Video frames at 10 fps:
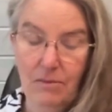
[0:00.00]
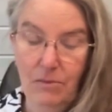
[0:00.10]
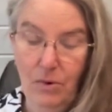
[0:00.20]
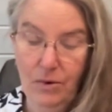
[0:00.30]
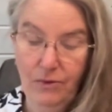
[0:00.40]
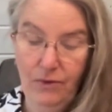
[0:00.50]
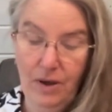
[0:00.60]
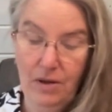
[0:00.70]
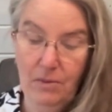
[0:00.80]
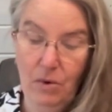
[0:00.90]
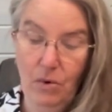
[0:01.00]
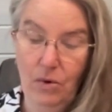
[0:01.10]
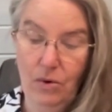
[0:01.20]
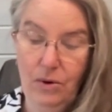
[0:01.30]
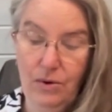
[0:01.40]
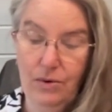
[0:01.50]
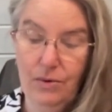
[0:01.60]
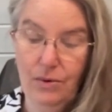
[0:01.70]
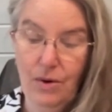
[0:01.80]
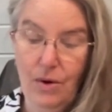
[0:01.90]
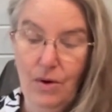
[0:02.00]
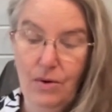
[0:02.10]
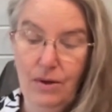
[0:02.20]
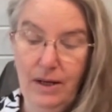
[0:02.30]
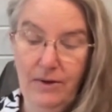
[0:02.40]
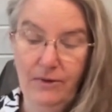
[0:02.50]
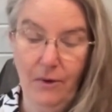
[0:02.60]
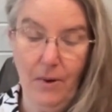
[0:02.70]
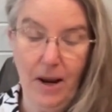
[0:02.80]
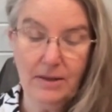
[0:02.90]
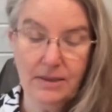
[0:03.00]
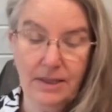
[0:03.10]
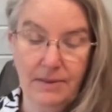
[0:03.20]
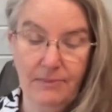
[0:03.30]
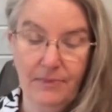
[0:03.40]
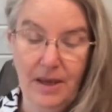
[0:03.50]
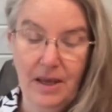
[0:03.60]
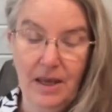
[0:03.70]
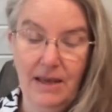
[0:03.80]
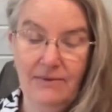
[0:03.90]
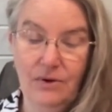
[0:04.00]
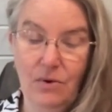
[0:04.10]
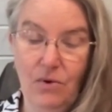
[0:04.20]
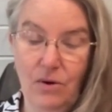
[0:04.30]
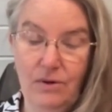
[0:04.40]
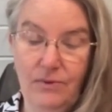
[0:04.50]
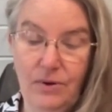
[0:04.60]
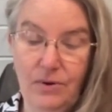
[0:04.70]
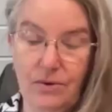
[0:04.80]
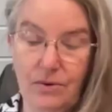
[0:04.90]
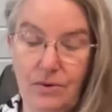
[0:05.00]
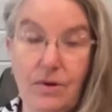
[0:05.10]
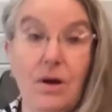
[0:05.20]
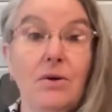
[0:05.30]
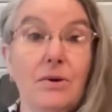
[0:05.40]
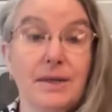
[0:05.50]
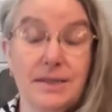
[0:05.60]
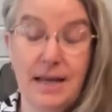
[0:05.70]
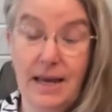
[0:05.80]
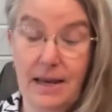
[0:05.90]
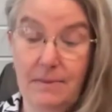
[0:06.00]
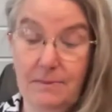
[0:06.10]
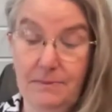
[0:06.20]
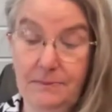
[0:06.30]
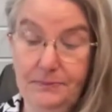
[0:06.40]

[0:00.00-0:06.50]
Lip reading: Mourn for him, all you who live around him, even all of you who know his name.